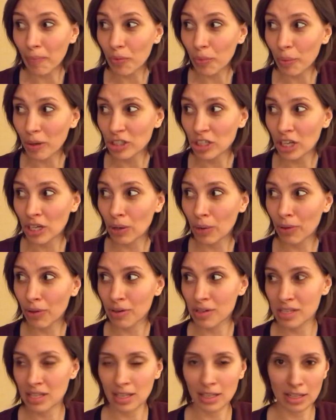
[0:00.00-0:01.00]
which I know
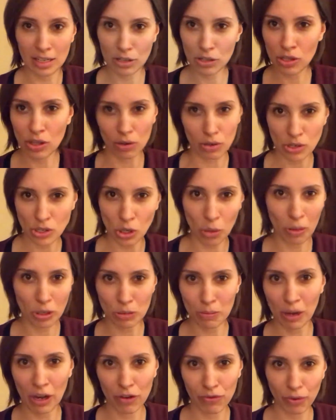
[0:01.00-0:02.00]
there's so
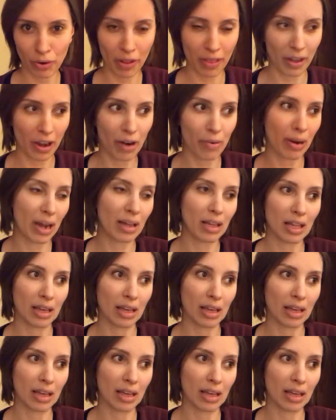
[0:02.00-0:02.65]
much metaphor there, right?